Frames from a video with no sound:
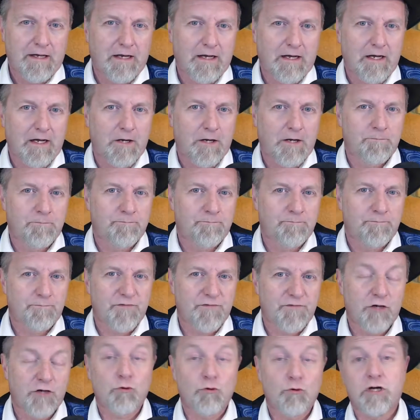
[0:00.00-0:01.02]

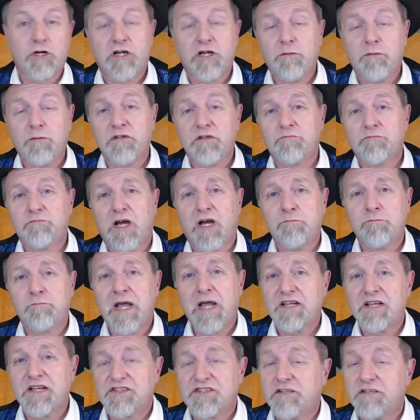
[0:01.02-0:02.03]
There were a couple of
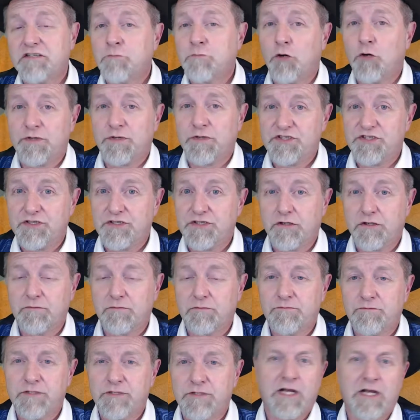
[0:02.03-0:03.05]
bombastic moments
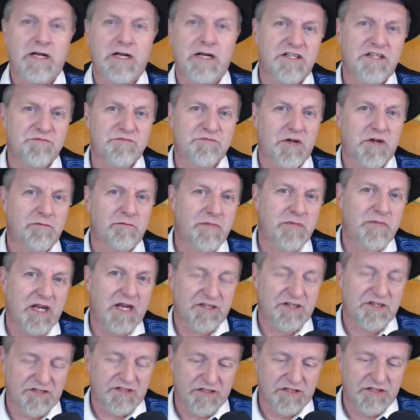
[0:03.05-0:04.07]
here. Not as
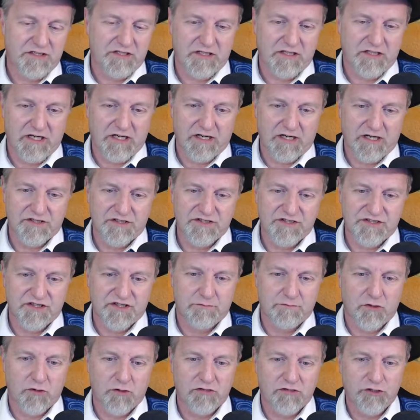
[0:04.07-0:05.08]
bombastic as
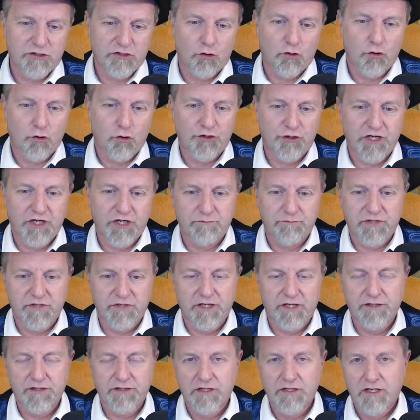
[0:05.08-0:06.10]
Murray Gold had
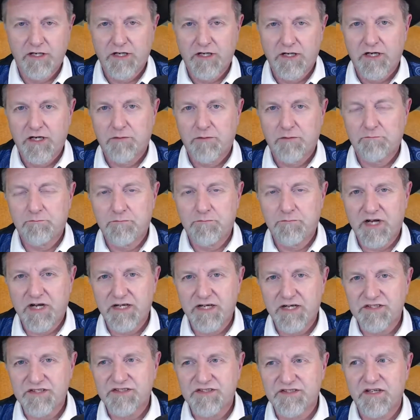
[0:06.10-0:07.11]
been.
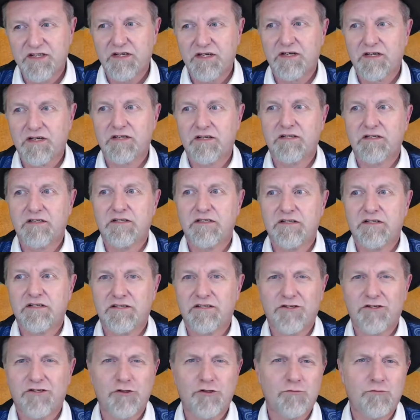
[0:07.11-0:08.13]
But,
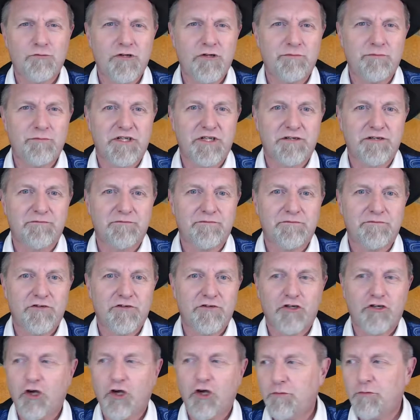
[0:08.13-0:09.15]
you know, who would be?
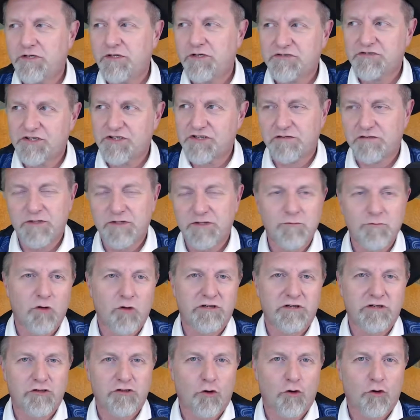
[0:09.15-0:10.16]
Nobody was going to be
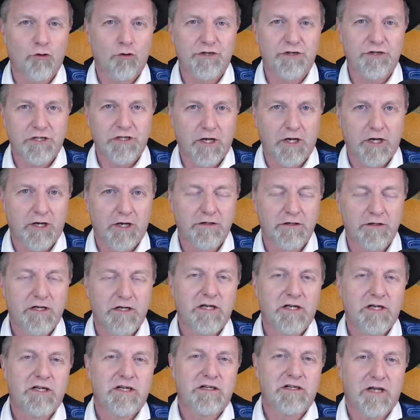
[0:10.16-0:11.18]
Murray Gold again.
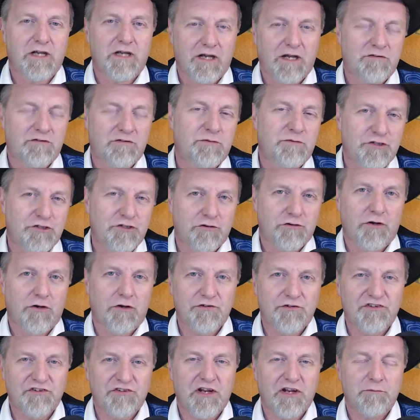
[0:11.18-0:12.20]
You have to put your
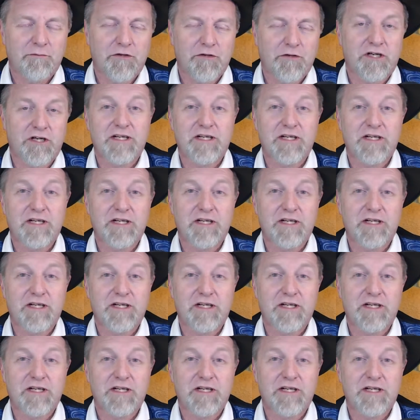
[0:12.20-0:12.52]
own stamp